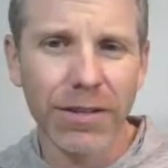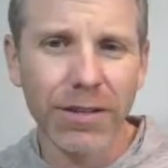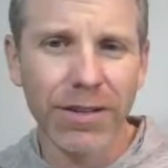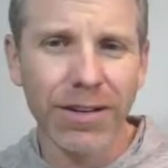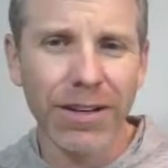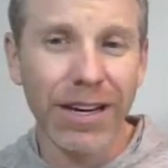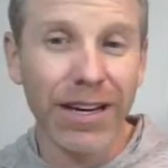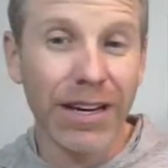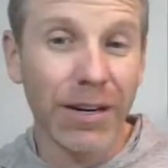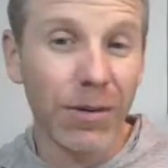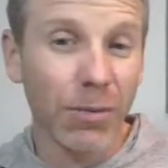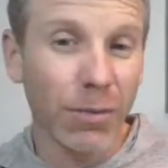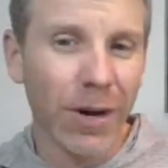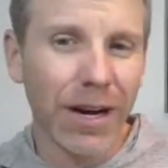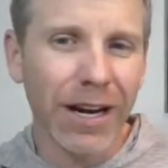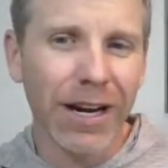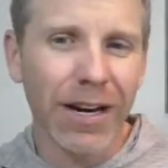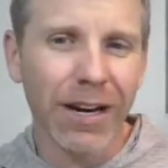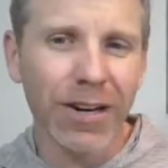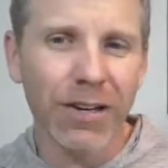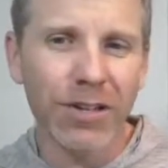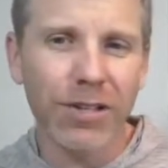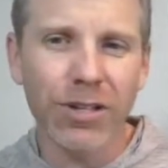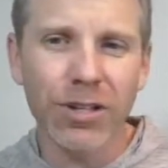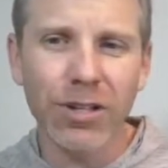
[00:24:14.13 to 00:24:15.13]
And
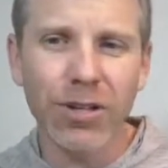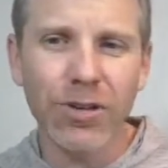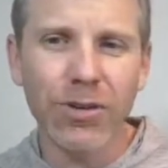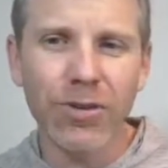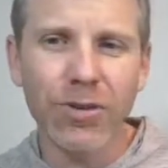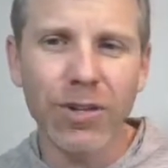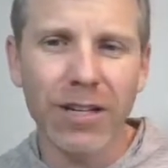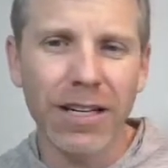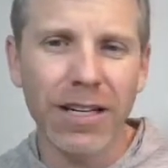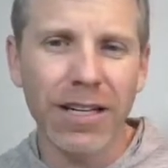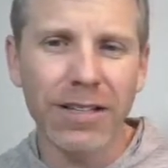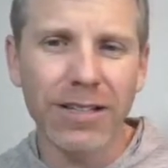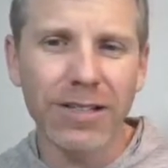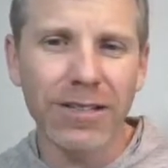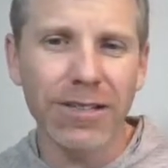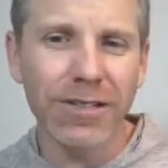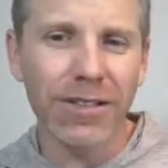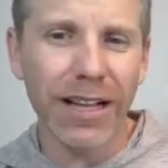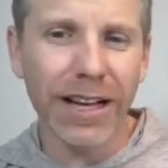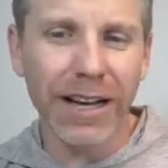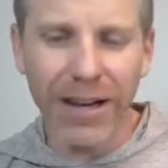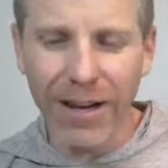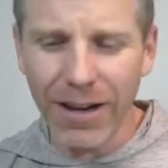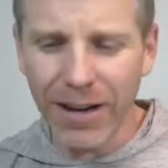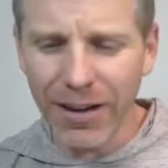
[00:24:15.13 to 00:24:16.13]
where do you need to
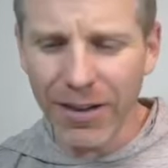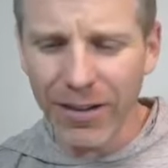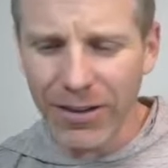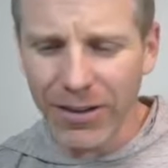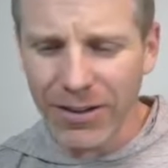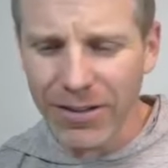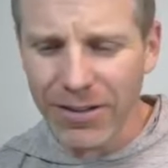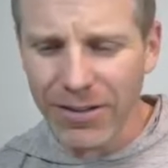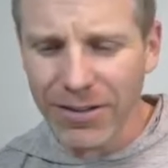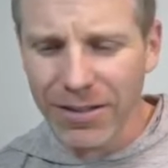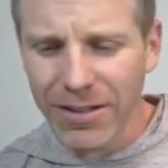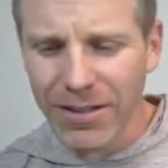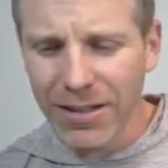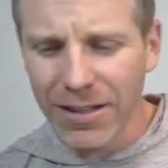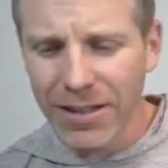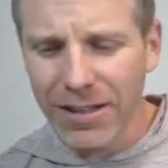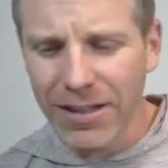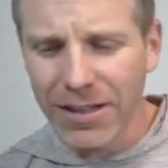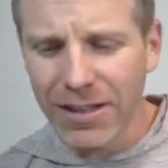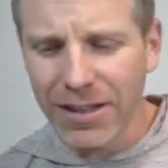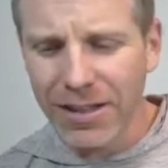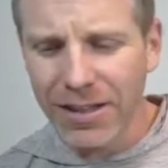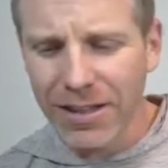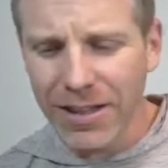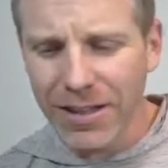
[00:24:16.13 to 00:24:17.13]
let others
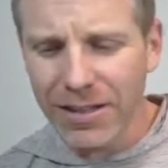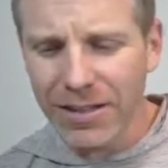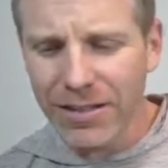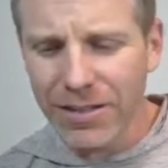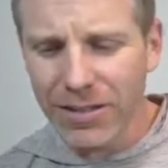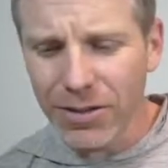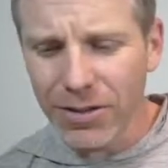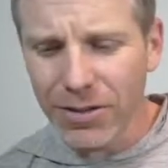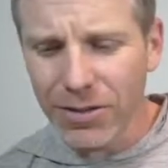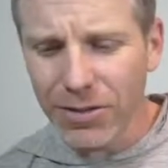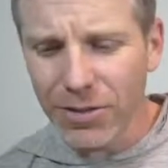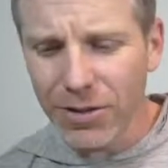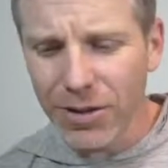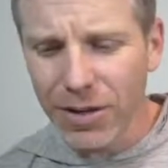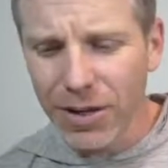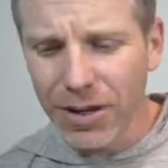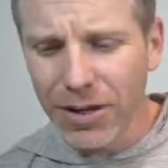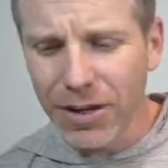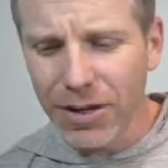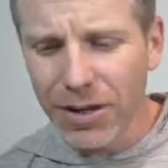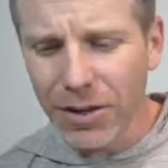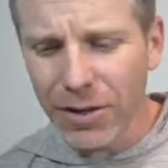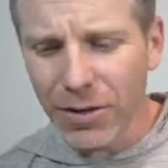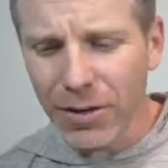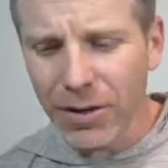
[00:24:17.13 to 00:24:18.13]
into
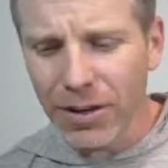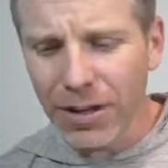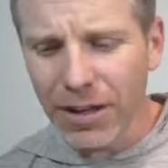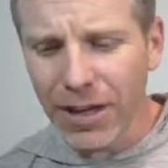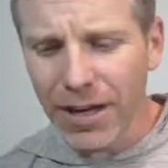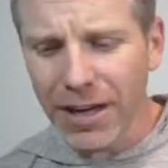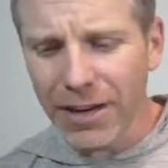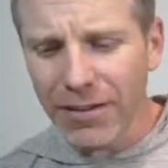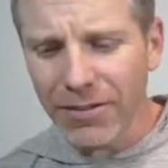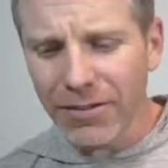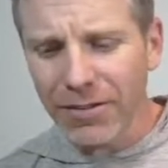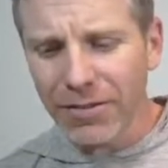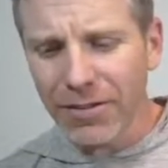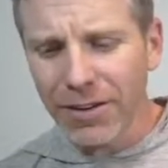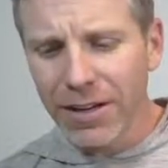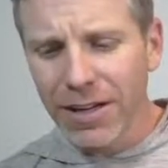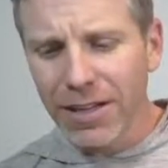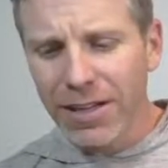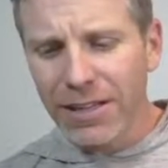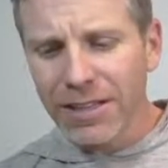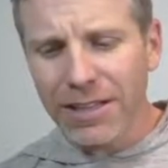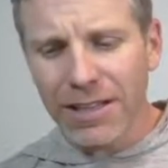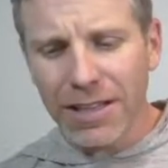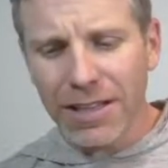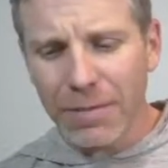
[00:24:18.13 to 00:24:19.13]
your life?
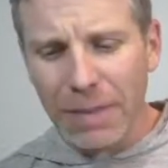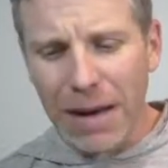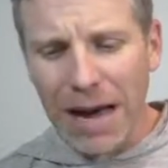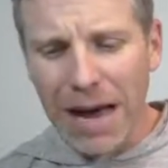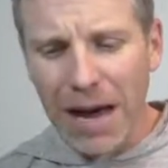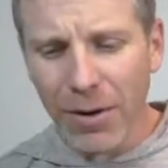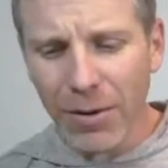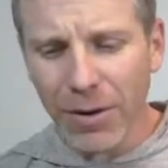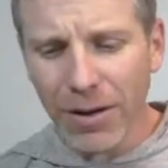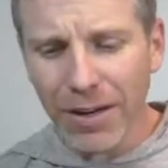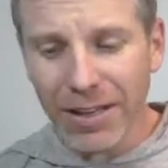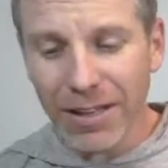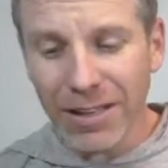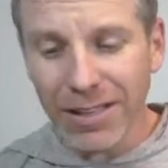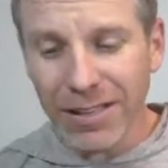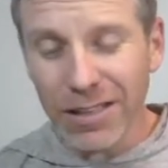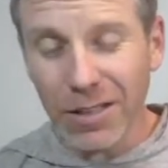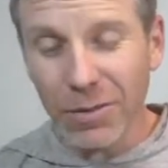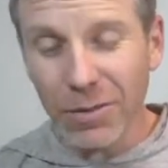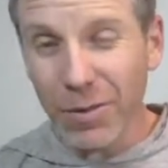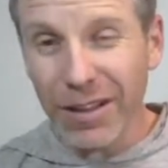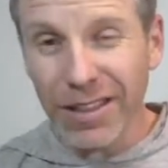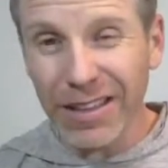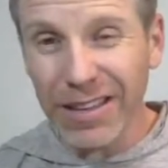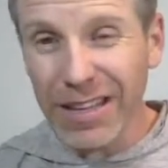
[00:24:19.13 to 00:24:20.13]
See, the power
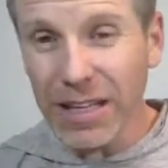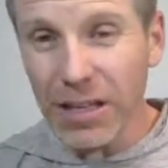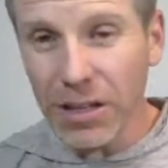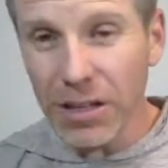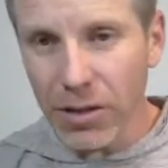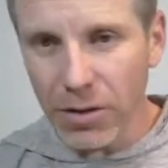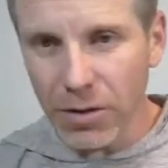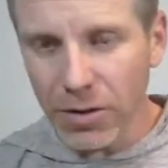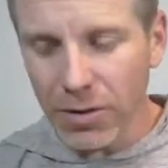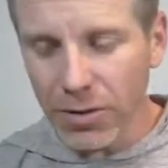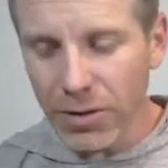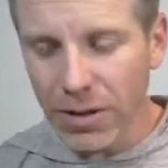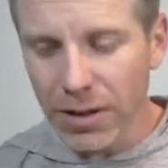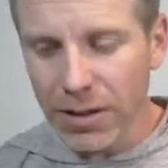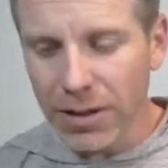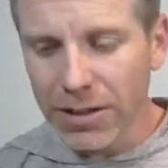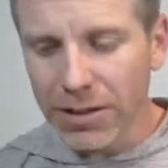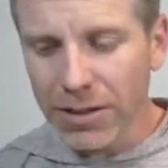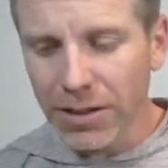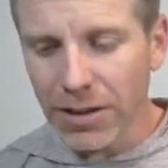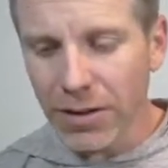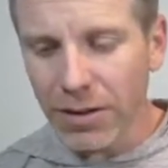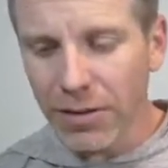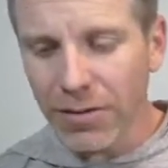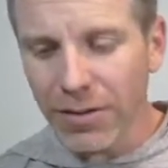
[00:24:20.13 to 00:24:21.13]
isn't within you
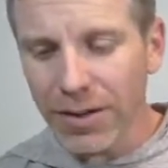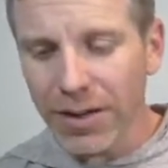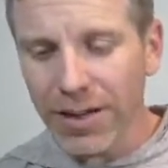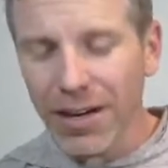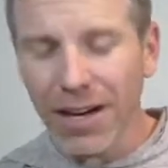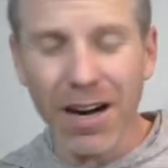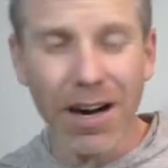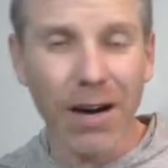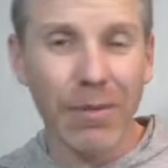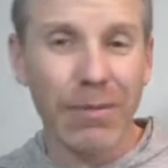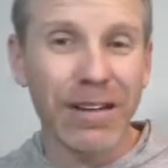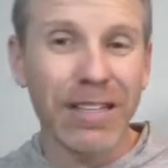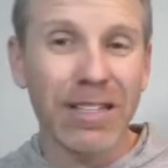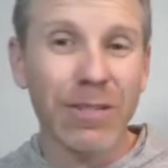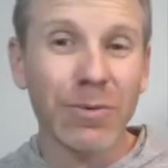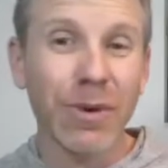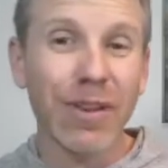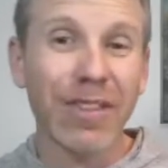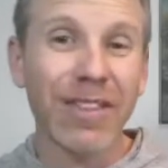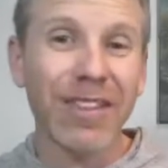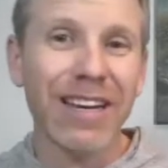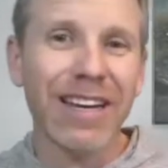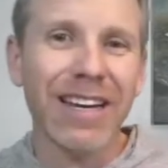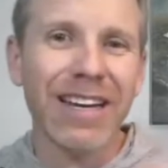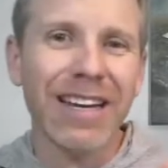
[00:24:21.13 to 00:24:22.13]
to overcome. It's
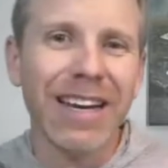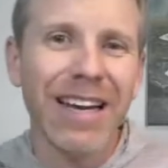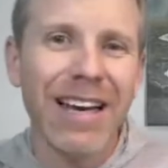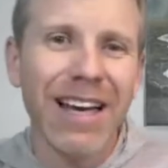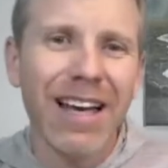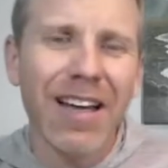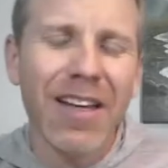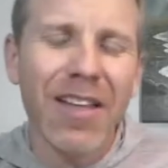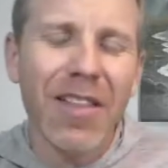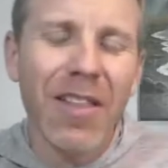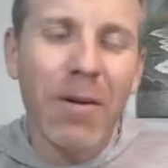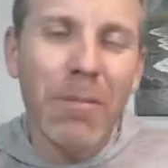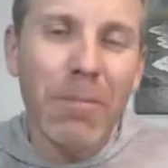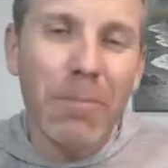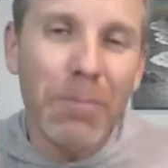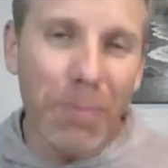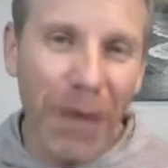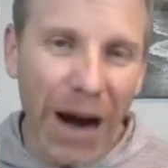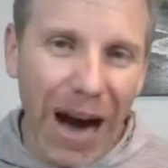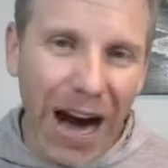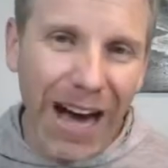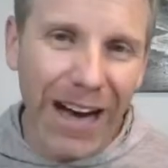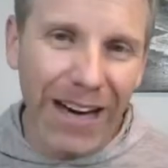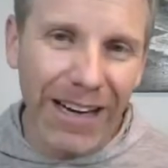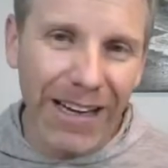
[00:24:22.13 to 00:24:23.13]
within the
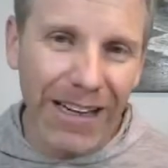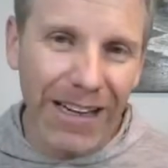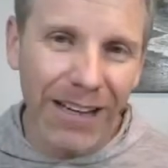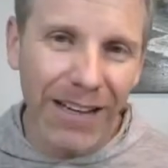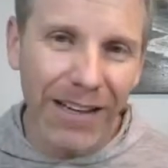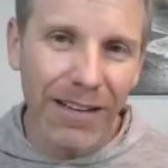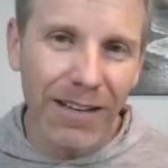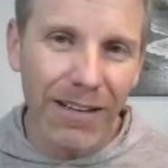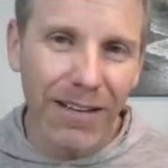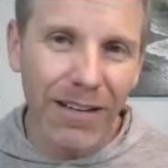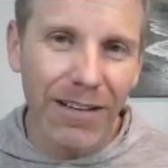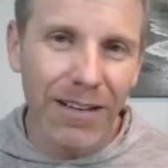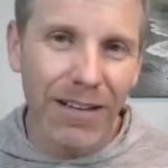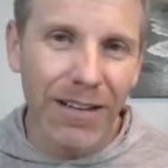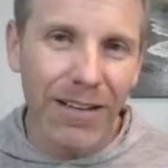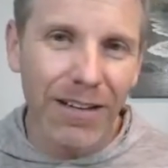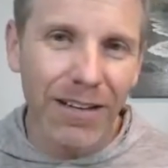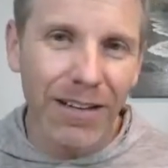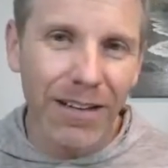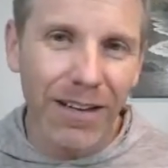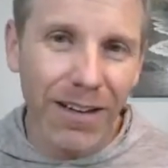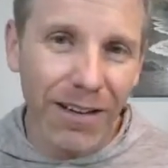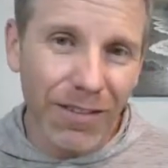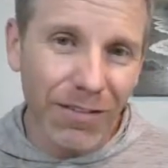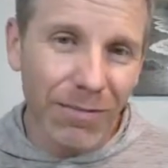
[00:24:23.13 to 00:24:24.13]
body
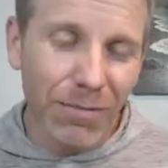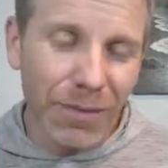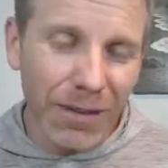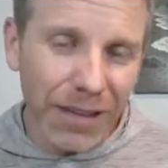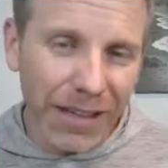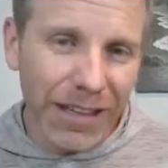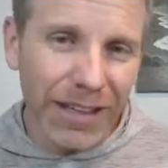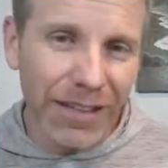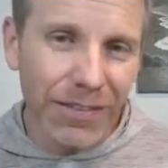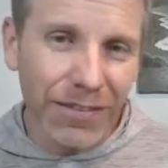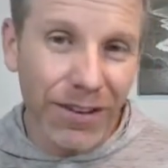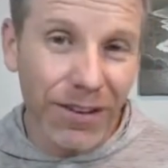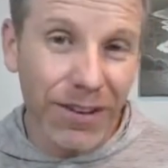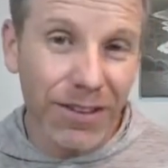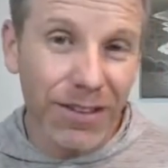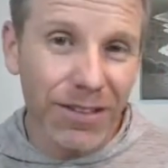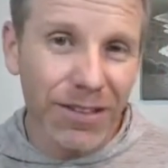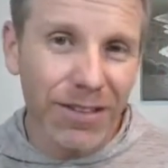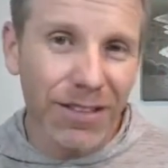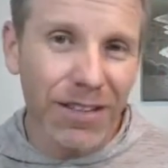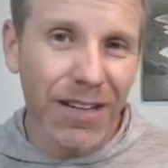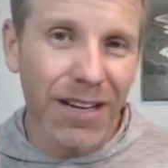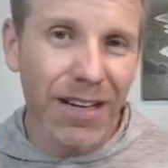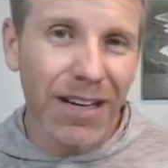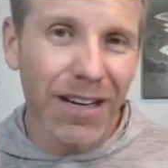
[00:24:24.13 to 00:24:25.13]
of
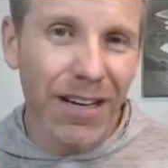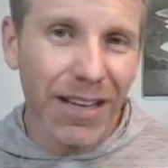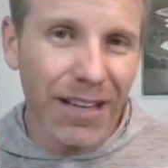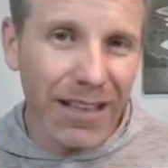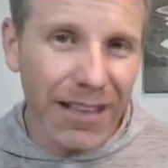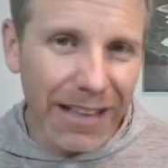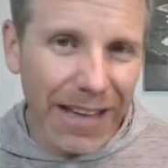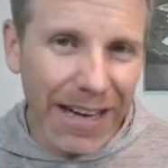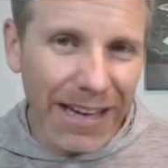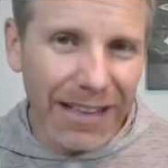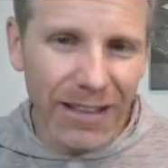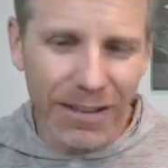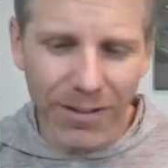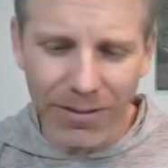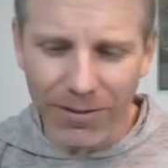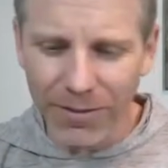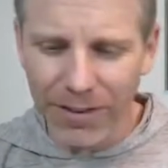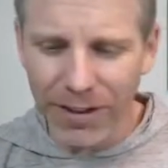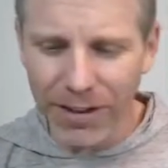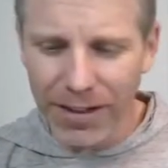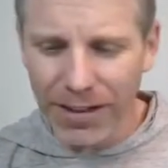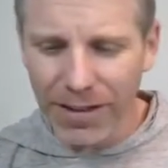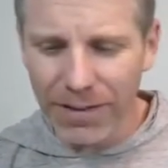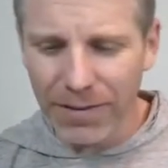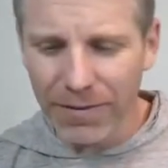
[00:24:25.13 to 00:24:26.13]
believers
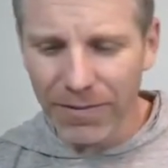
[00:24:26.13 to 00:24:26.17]
collectively.